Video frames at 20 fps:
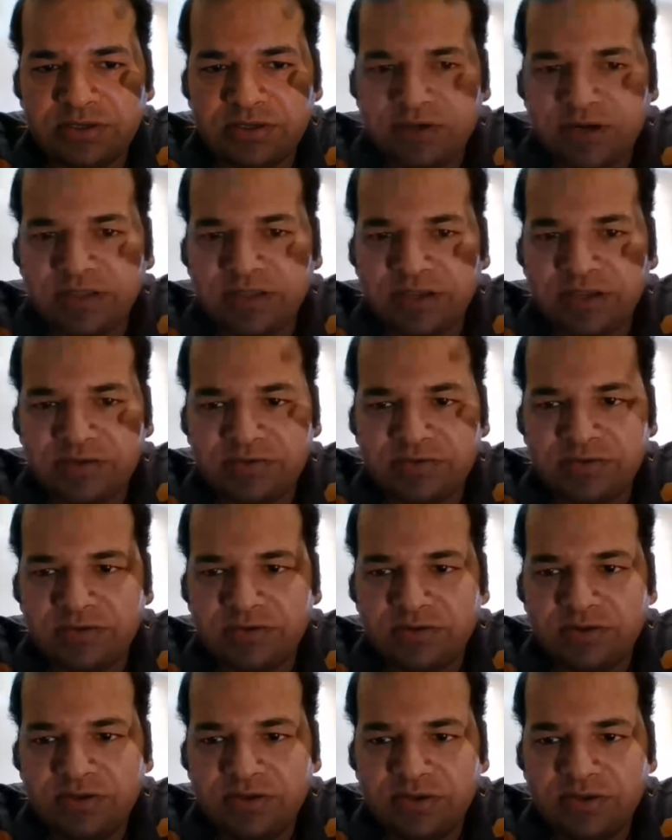
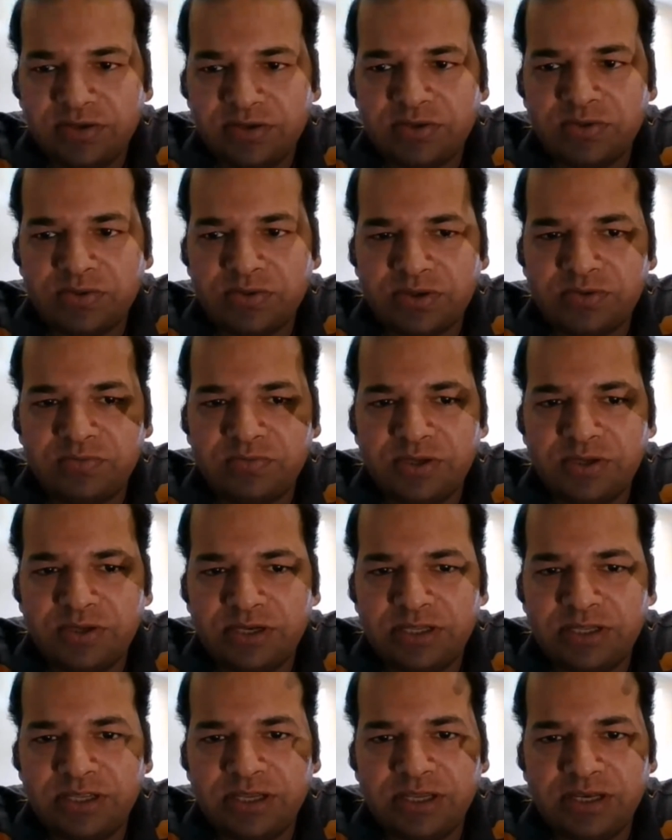transaction. Okay,
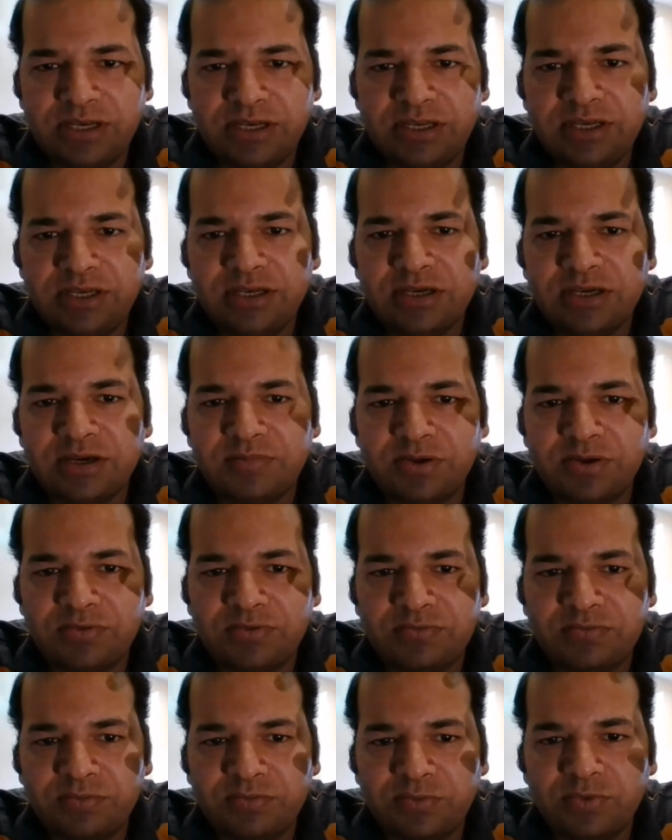where they need a couple
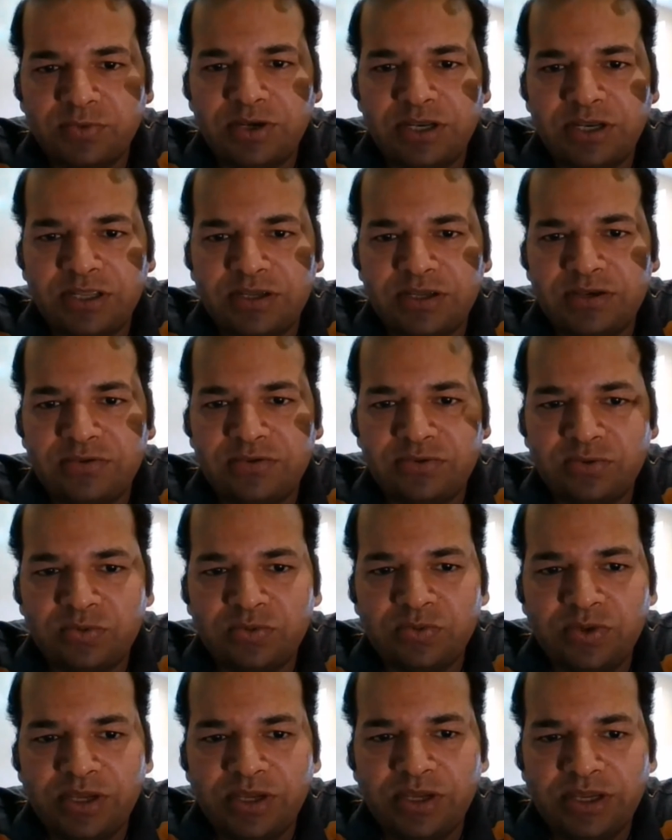of more layers
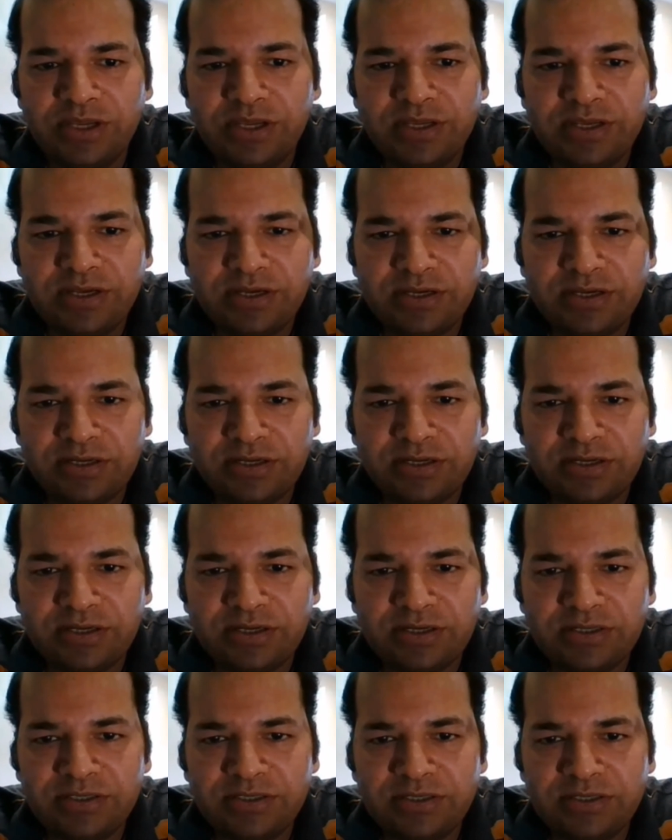uh,
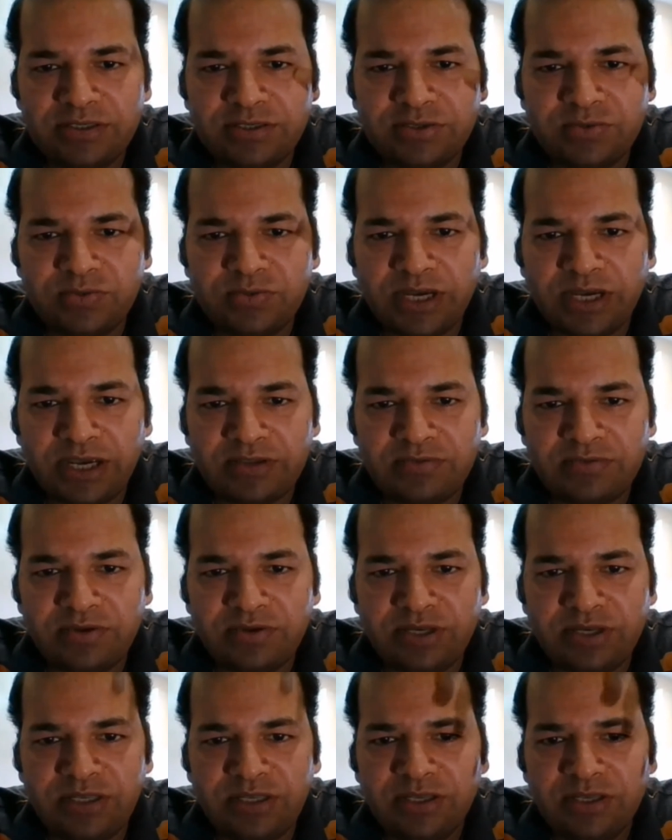to
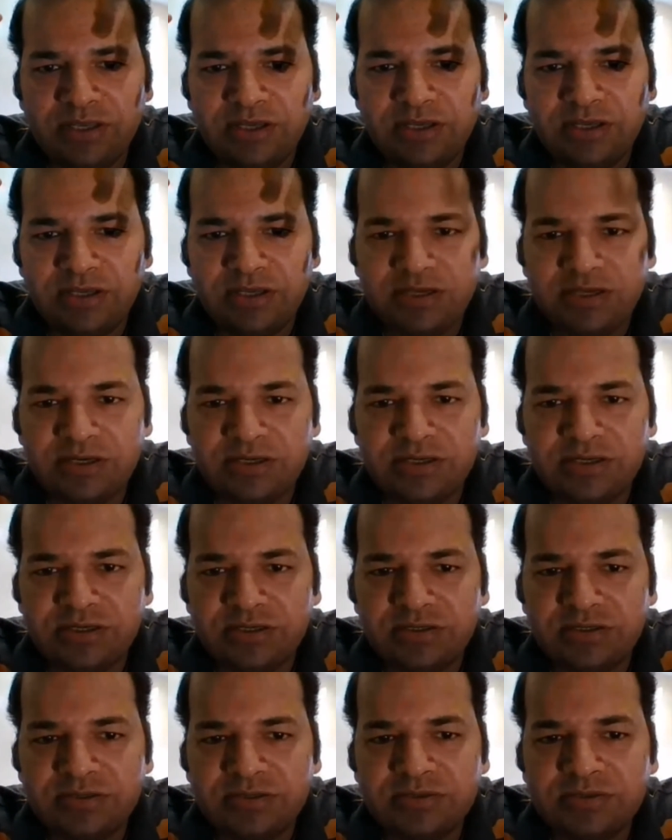actually
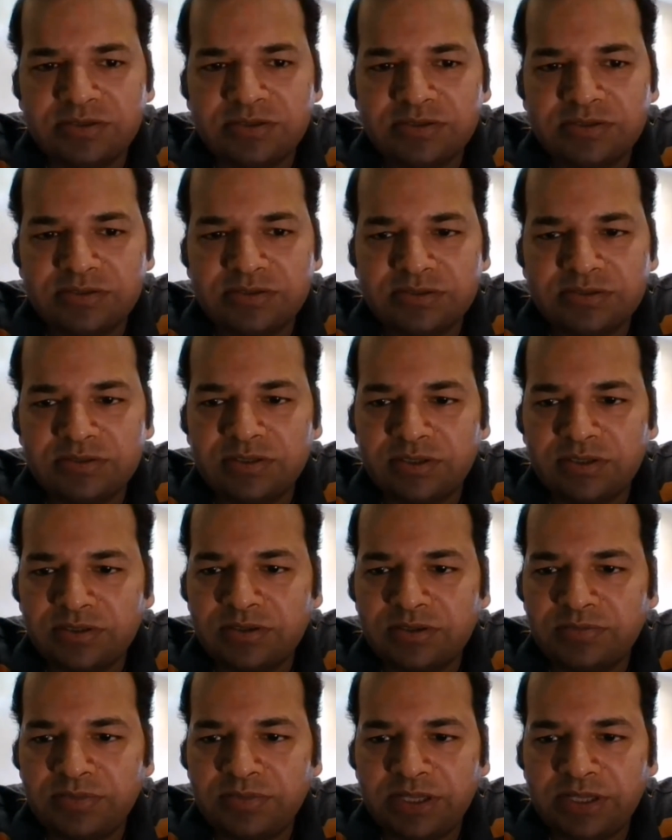uh,
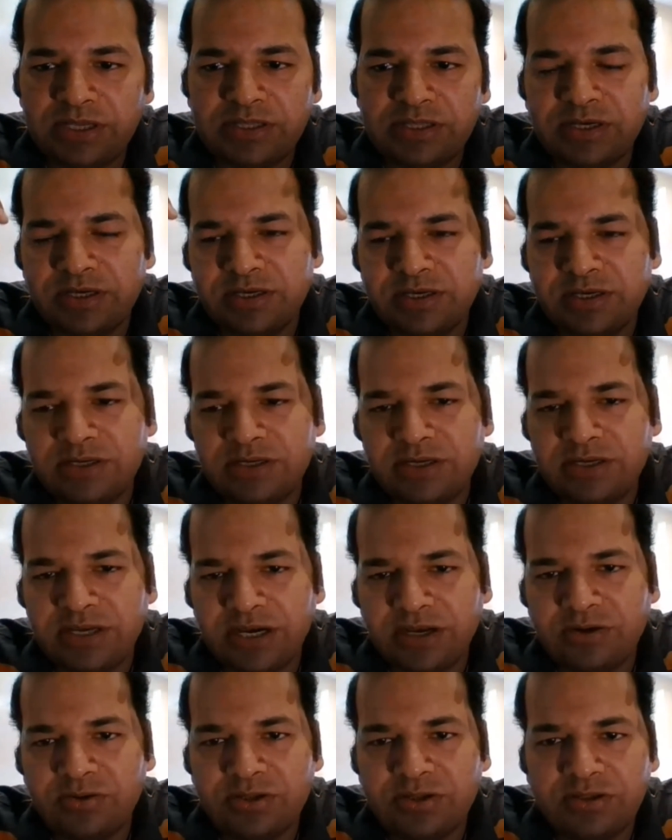make the
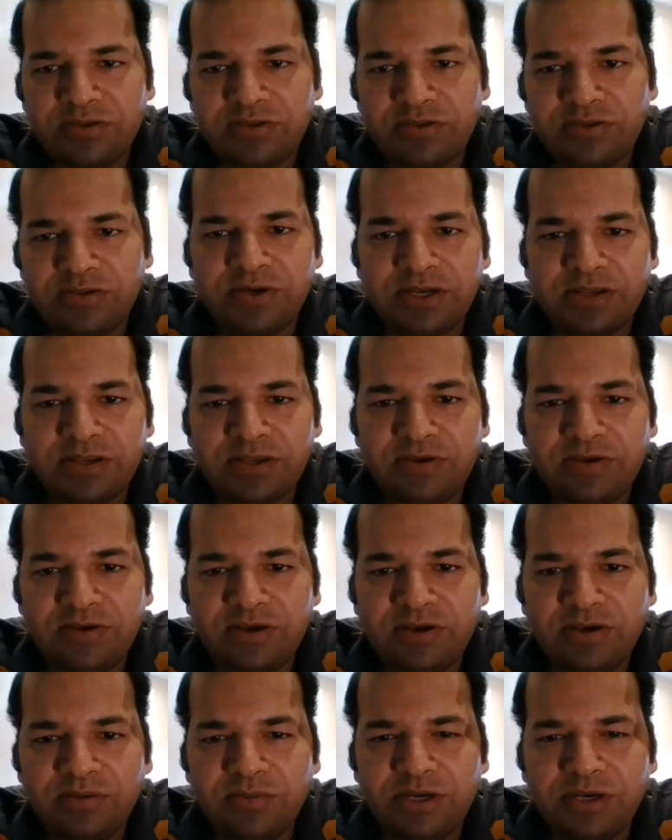data on the ciphertext
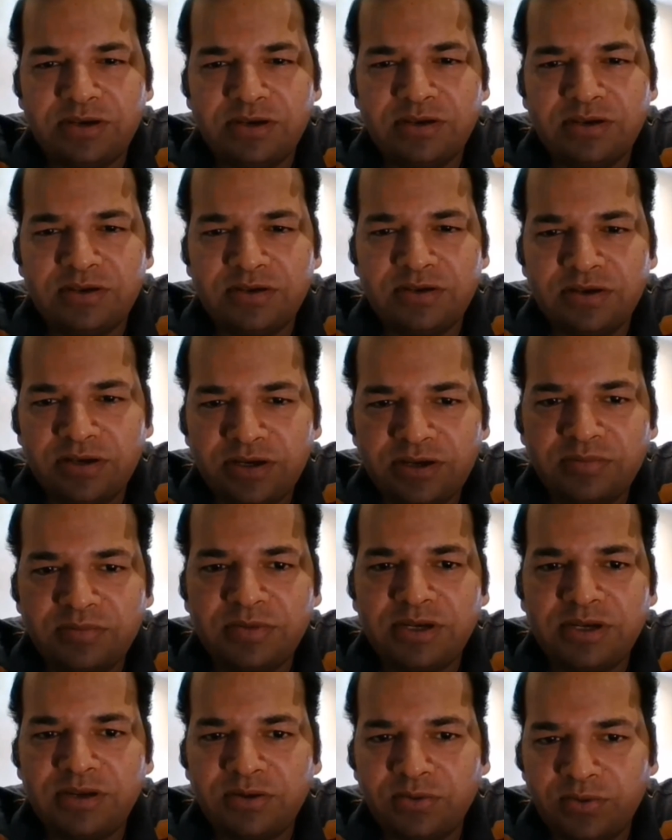little
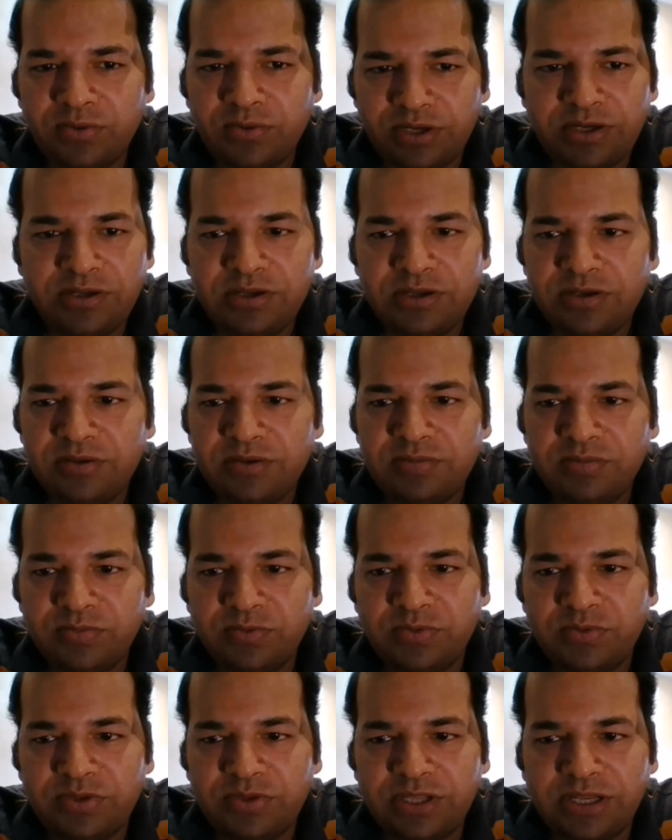bit loaded
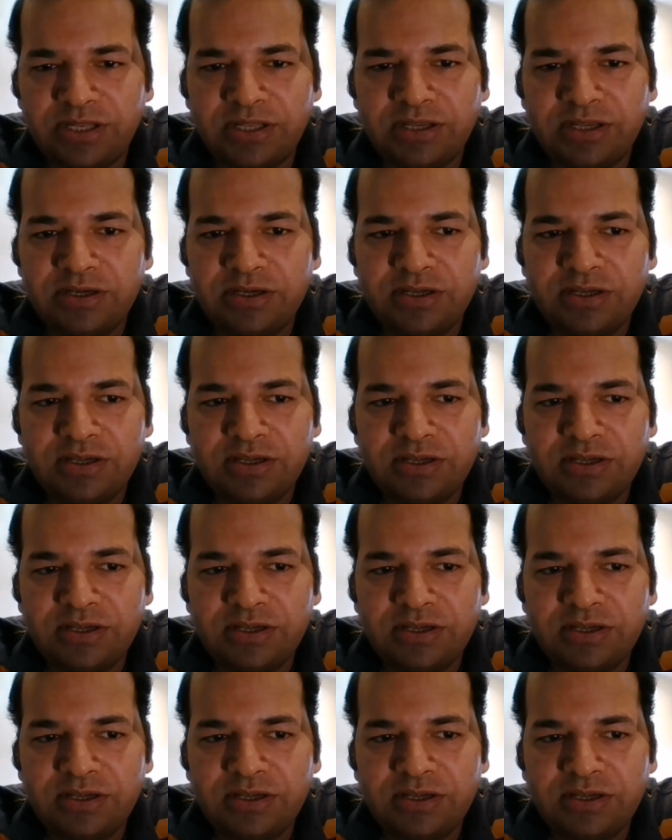more than the